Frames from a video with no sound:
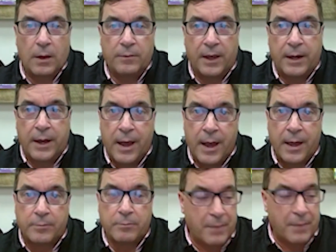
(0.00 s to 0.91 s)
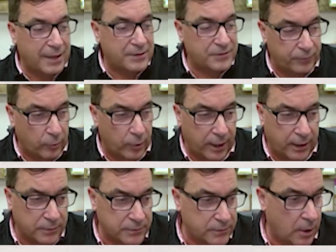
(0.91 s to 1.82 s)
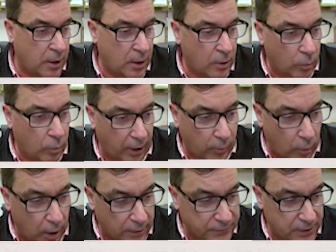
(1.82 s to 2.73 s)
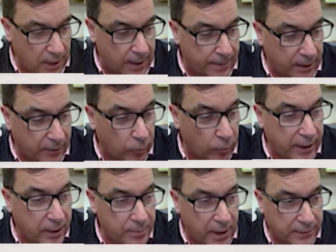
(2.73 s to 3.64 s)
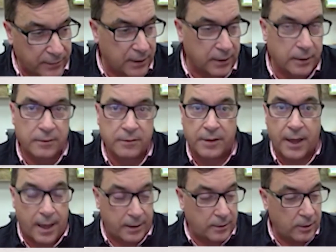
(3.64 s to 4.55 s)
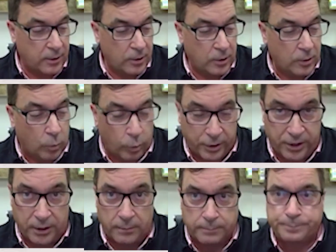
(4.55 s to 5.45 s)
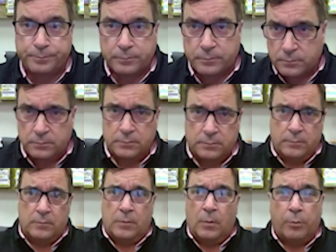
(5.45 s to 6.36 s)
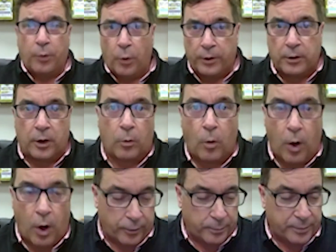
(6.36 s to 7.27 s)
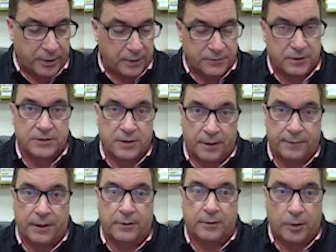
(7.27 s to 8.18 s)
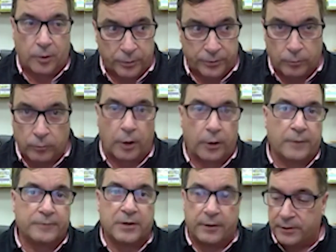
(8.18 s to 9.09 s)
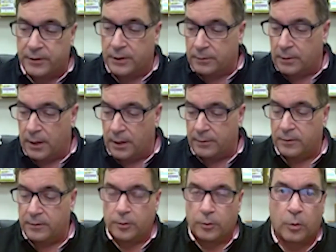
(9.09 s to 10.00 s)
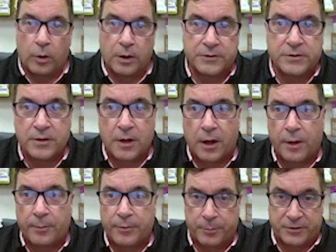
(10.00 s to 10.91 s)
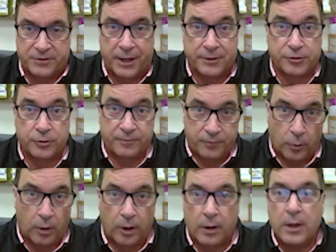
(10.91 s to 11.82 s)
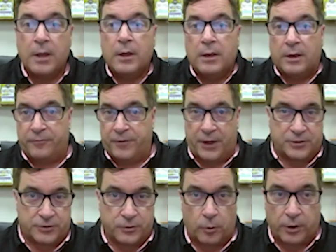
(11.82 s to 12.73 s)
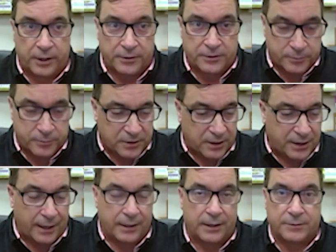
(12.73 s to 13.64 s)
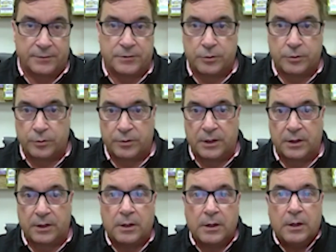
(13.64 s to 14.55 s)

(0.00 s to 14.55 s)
had massive rains where I was, and they recommended that we boil our water because they said that, with the runoffs and everything, that there was the potential for infectious organisms to get into the